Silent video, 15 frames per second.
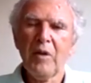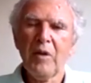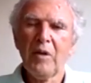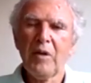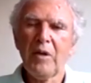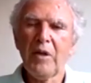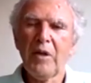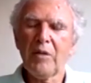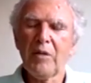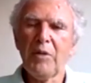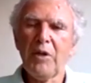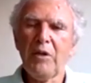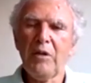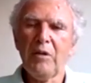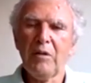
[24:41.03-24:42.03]
can
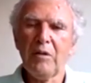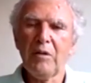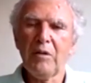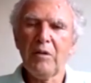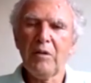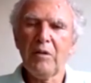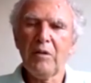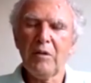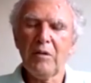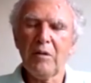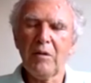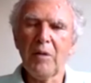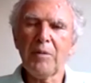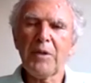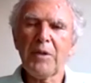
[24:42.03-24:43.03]
be
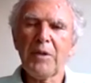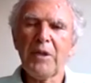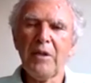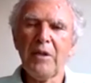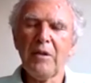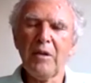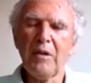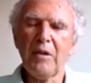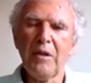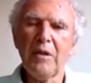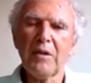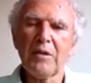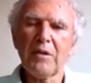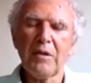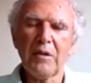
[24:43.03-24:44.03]
obtained
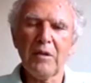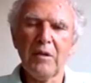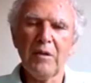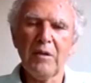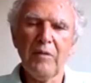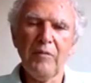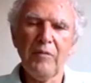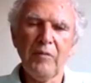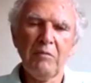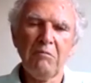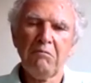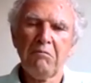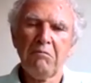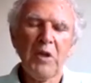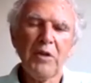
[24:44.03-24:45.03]
as
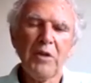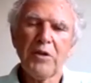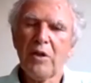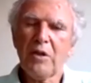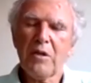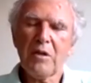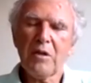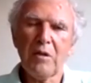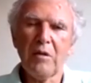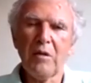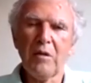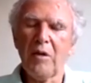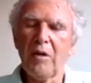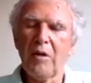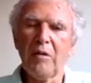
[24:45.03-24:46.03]
just
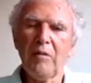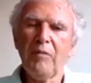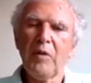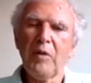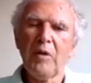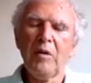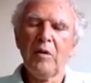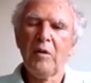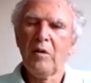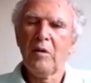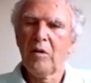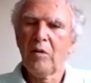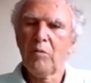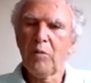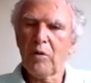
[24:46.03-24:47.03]
a
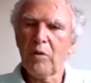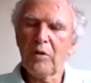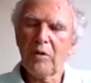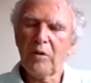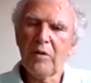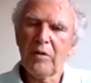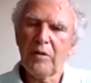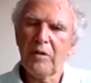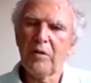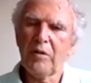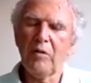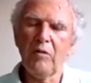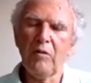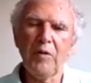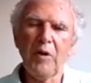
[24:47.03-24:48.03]
product
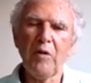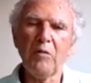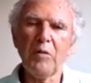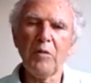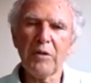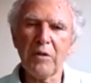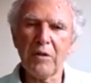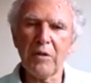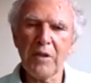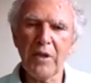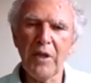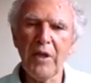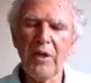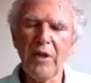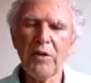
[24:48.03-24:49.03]
of our matrix
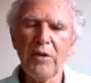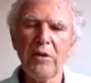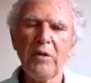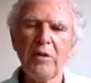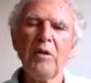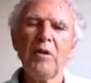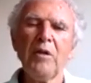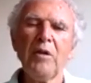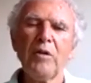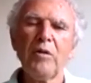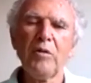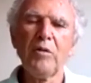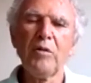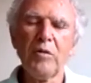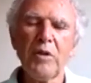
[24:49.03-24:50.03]
H
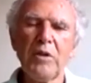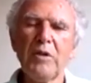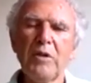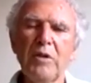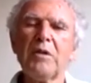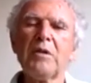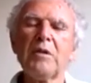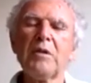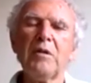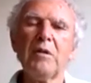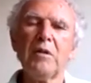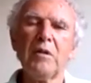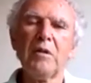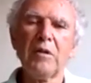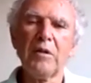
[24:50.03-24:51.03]
to this
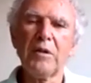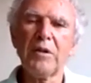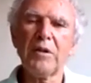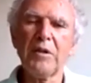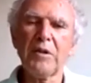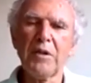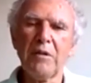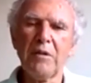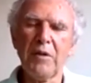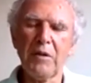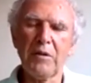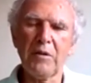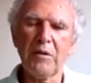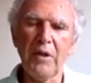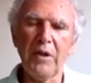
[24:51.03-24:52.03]
characteristic
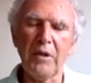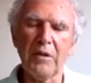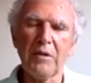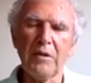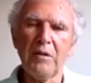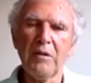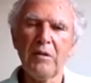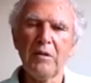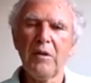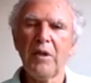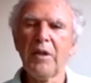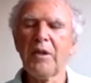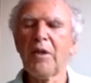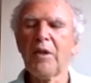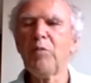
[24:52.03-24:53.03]
vector X.
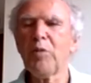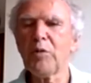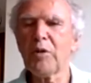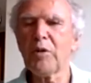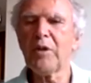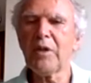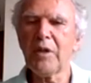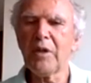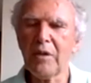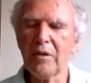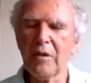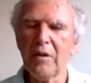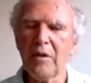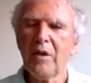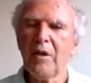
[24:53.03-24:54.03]
And I put it
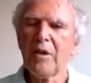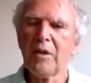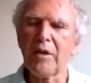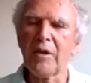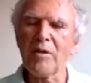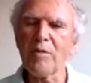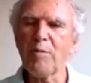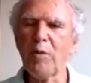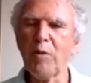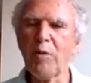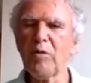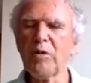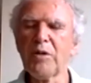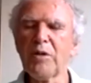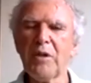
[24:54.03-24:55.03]
here
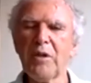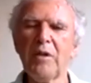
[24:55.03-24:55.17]
transposed